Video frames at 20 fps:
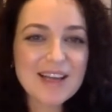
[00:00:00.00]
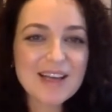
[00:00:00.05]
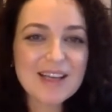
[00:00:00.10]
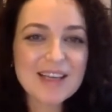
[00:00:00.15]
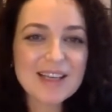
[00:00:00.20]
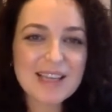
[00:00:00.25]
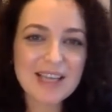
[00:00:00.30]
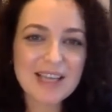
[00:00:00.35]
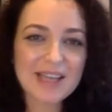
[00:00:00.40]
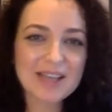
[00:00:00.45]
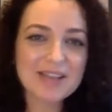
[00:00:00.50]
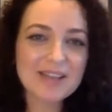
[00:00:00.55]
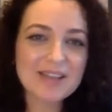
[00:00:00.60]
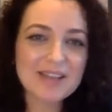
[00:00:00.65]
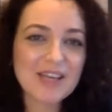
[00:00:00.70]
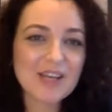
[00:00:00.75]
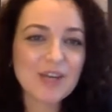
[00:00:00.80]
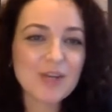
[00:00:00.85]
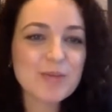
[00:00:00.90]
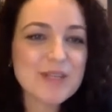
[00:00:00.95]
Kane,
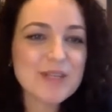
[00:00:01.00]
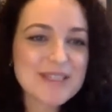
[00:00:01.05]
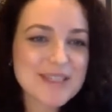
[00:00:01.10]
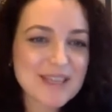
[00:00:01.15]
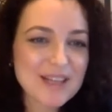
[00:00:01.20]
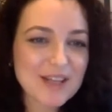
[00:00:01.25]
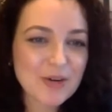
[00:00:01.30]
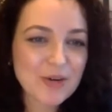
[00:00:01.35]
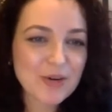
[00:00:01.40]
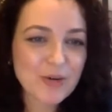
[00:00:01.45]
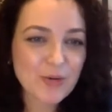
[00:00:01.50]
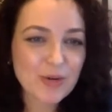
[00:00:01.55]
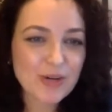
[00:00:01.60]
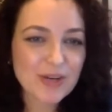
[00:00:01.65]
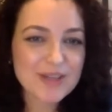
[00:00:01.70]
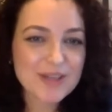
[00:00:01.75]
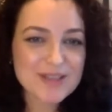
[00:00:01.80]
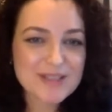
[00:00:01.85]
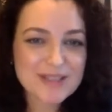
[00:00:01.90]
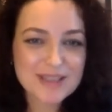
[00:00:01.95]
can you please tell our
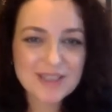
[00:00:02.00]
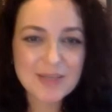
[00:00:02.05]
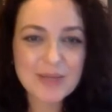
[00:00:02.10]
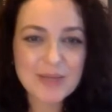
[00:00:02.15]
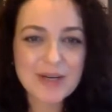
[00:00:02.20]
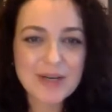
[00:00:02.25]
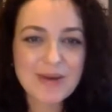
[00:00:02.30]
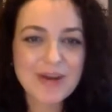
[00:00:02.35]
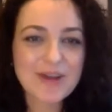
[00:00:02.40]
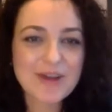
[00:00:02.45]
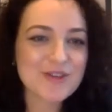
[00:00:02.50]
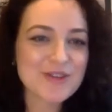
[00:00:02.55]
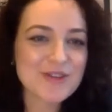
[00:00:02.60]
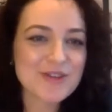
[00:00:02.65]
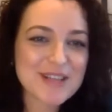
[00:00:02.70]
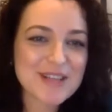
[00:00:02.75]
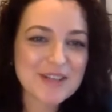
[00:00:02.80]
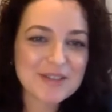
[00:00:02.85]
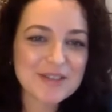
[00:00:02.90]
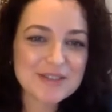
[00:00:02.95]
audience a little bit about
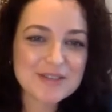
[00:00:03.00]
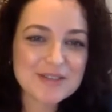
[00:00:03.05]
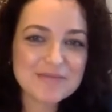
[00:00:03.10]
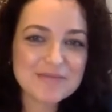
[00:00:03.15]
yourself?